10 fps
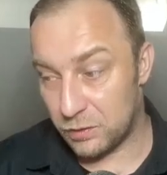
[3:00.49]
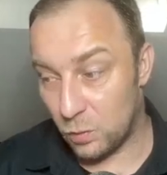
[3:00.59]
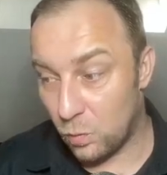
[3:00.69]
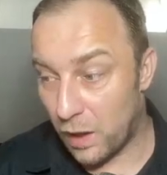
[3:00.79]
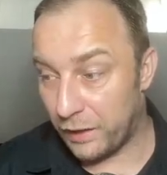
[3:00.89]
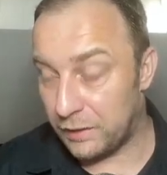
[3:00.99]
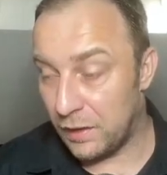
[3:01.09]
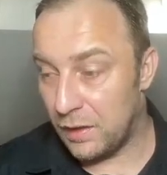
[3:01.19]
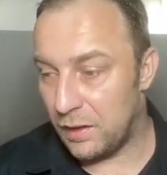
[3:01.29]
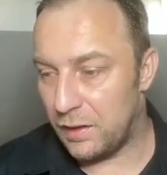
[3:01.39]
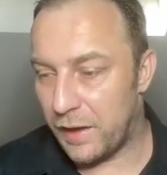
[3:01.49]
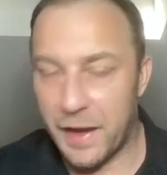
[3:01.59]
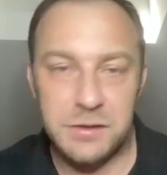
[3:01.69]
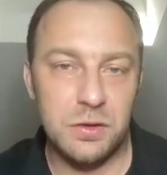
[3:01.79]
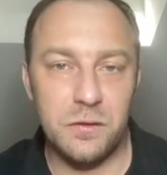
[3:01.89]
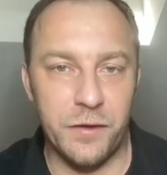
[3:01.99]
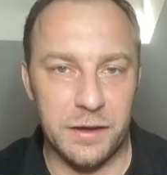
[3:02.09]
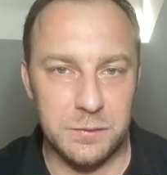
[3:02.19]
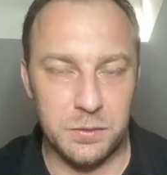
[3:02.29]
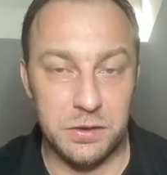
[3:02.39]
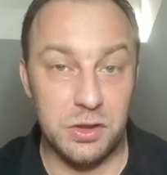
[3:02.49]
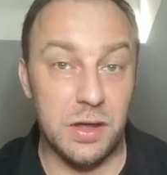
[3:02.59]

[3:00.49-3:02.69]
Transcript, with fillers: So white uh, has to defend his position,